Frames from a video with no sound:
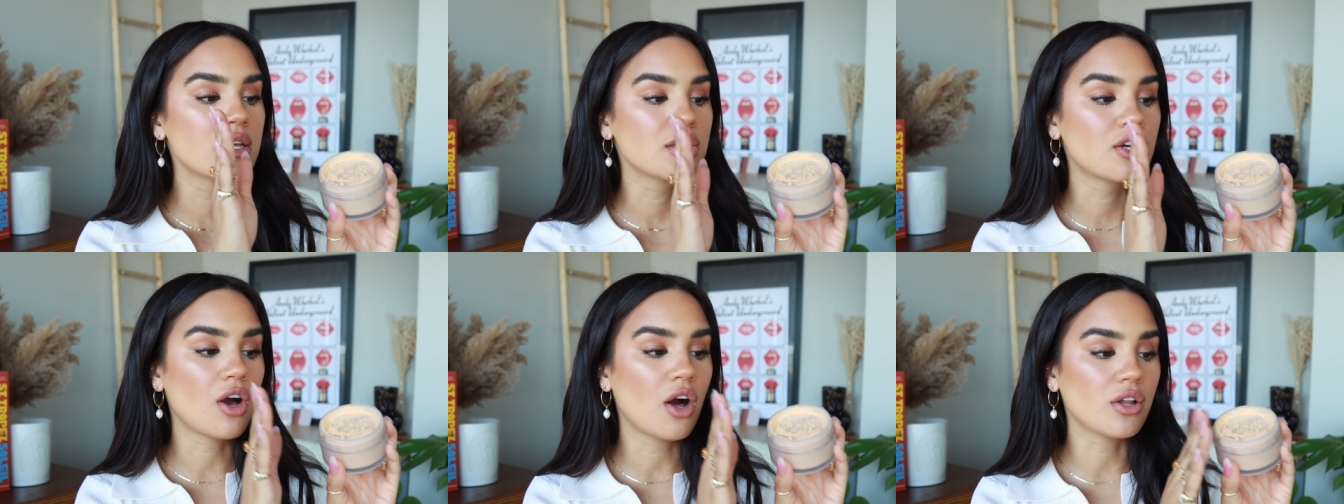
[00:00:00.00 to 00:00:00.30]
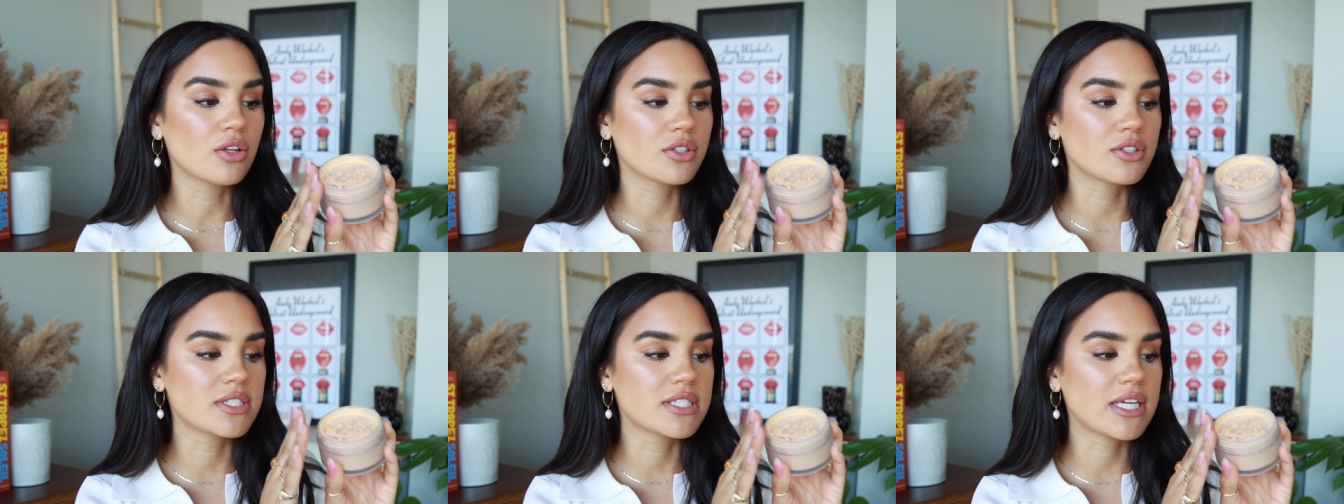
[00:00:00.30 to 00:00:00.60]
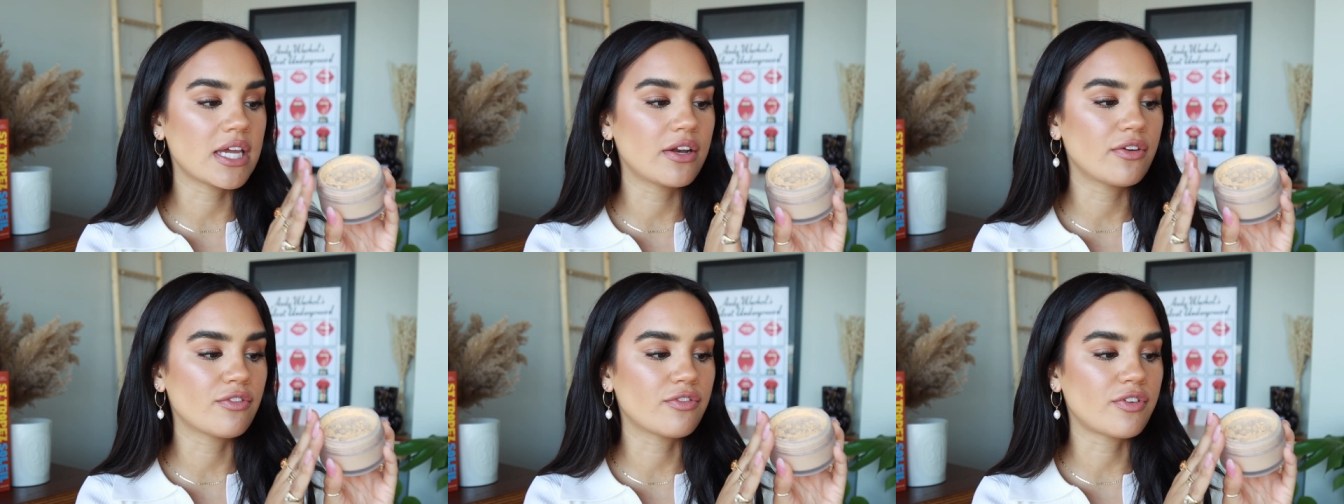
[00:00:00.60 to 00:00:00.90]
colored
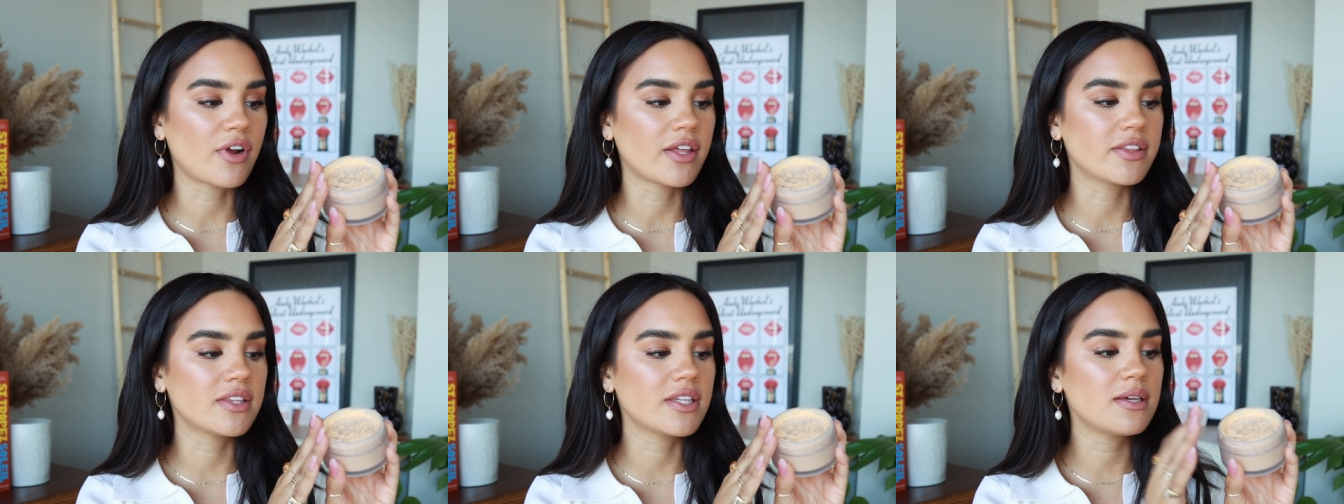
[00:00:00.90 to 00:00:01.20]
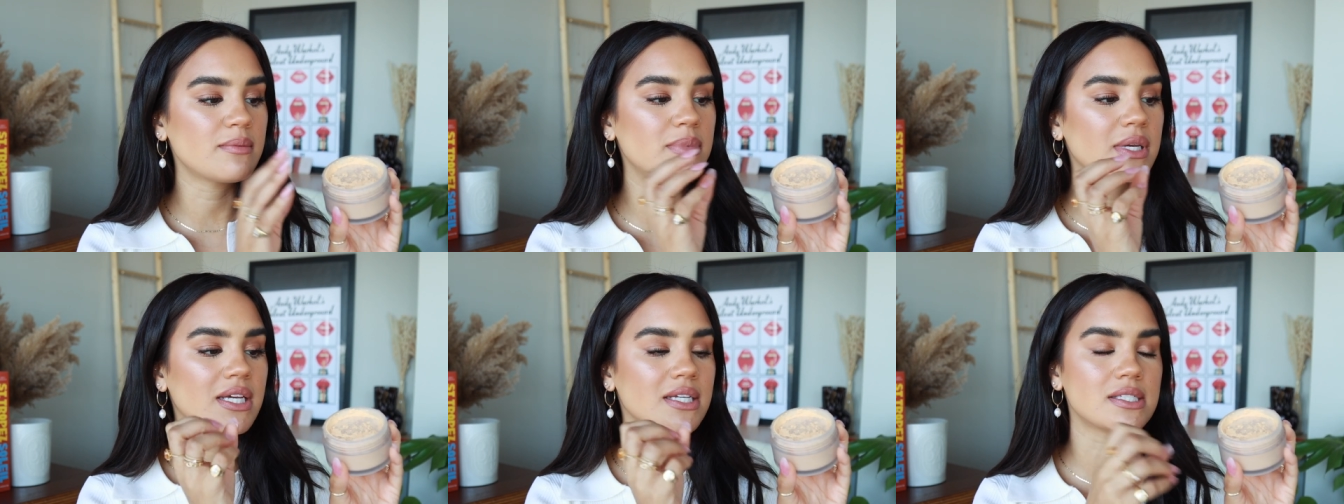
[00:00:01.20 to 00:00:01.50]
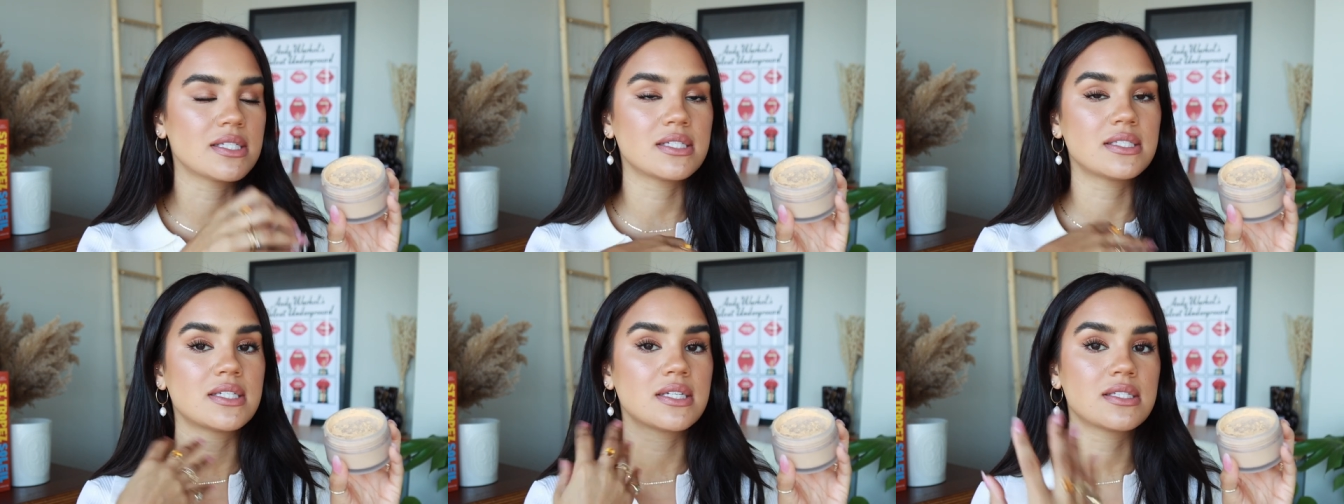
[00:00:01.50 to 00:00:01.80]
skin friendly
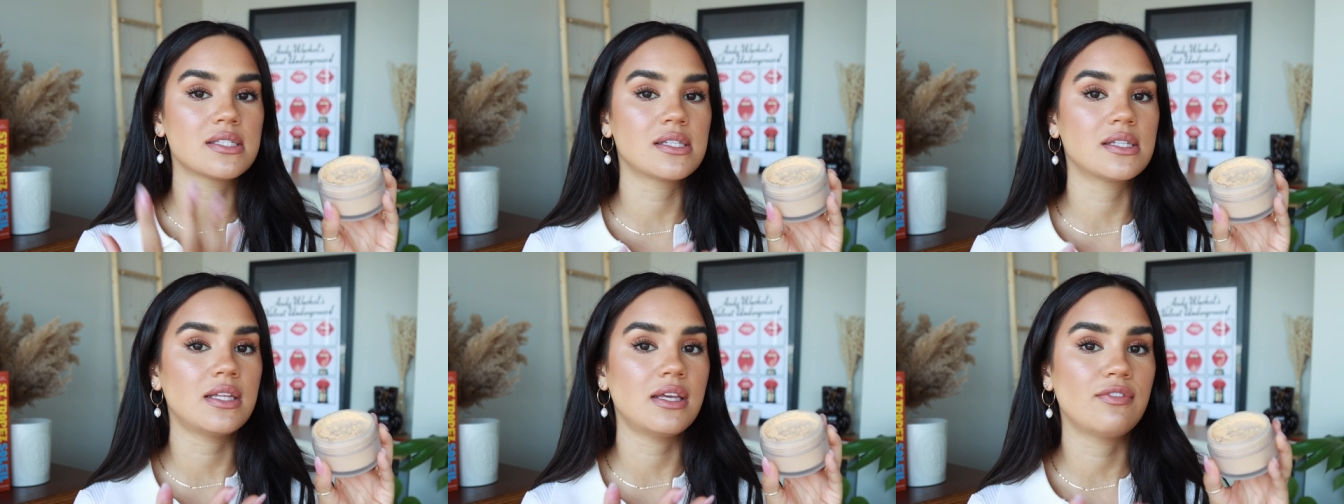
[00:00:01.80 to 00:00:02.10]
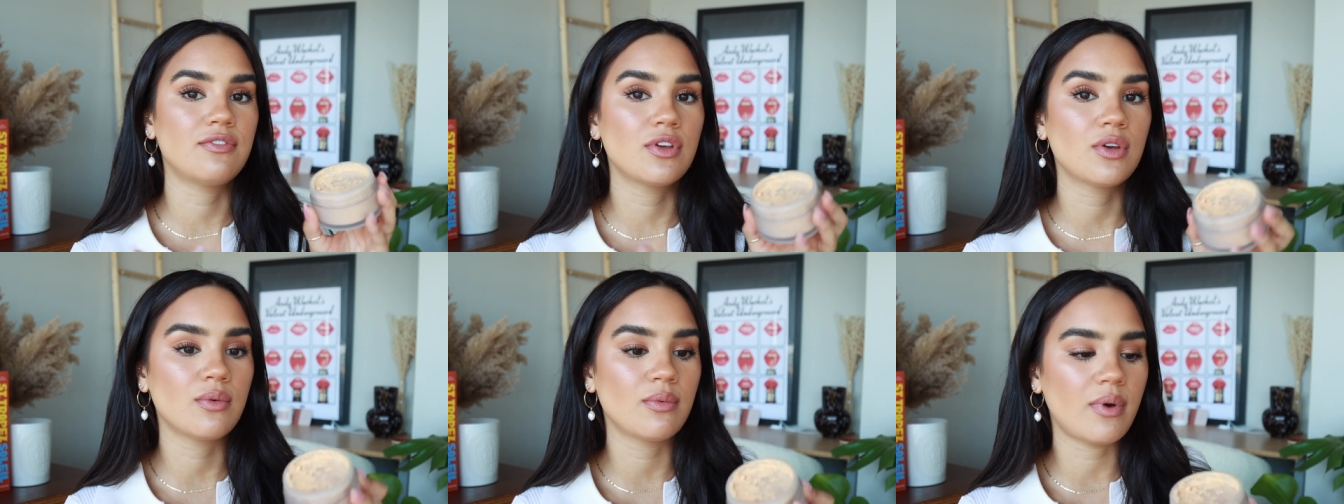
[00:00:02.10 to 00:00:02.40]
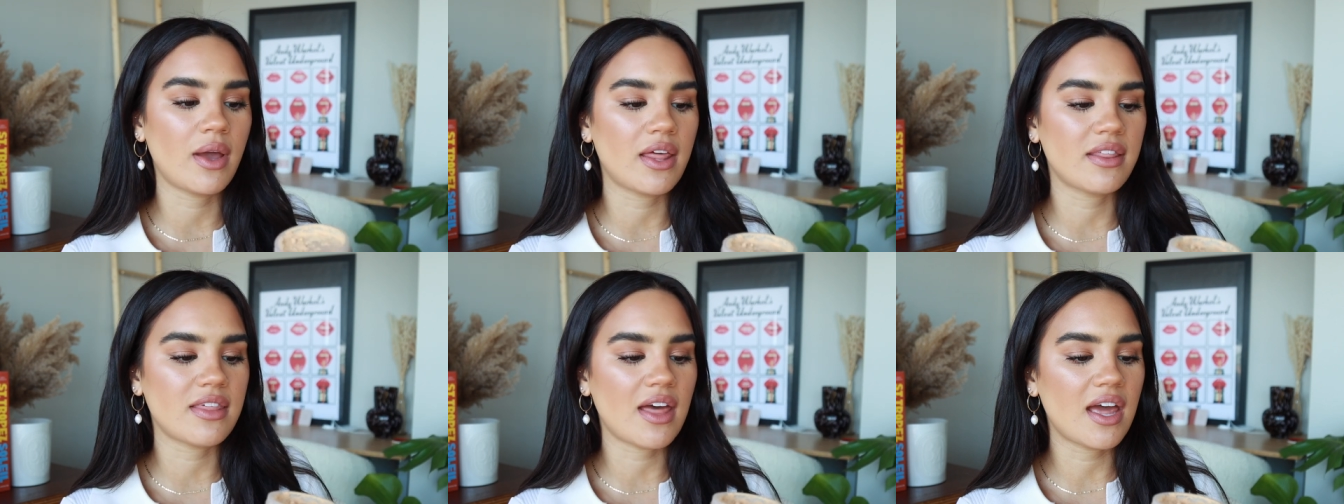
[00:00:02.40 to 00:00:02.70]
because it doesn't leave you
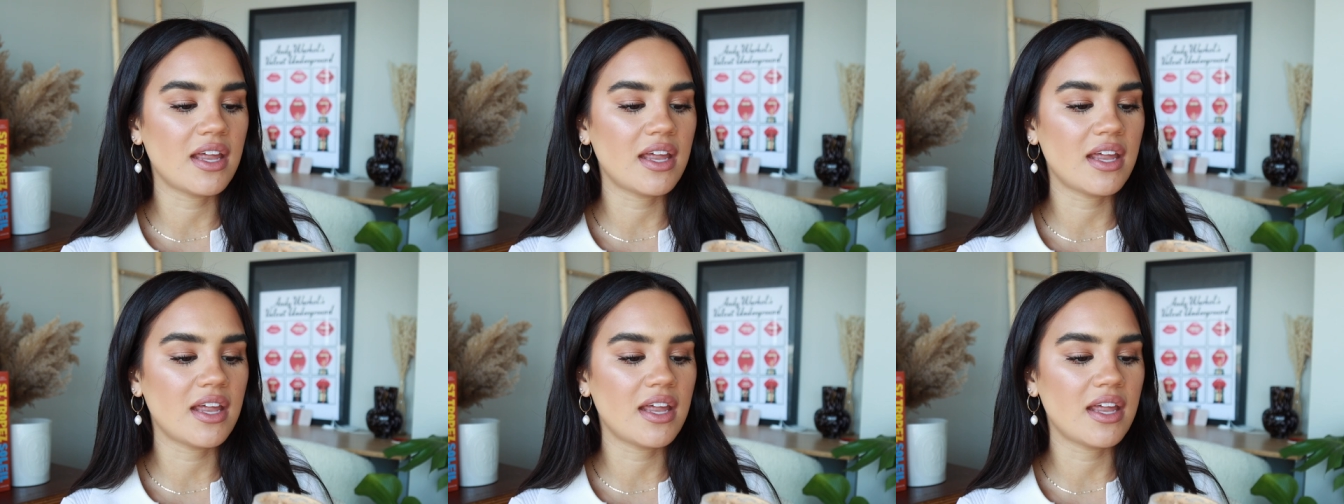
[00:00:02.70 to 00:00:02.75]
with